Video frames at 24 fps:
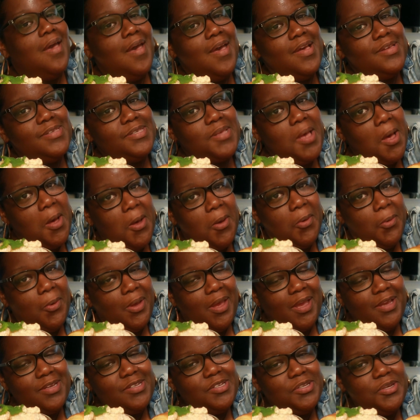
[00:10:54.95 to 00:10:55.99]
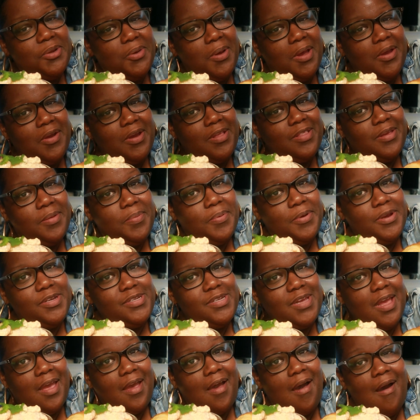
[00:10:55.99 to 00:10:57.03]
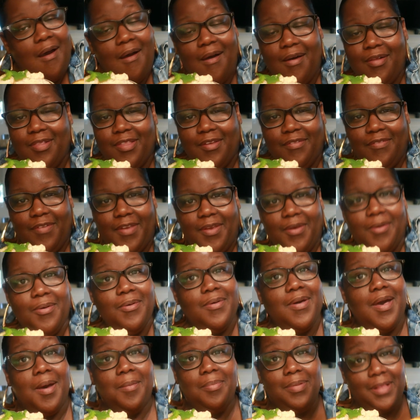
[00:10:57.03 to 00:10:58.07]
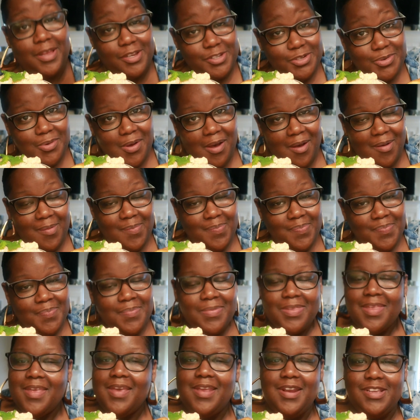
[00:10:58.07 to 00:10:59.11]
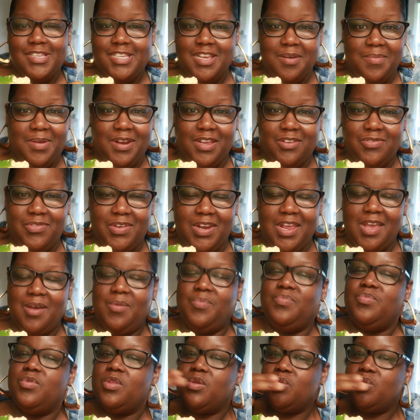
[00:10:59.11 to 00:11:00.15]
As always, you know I greatly appreciate all of you. God bless you all, and I'll see you in my next video.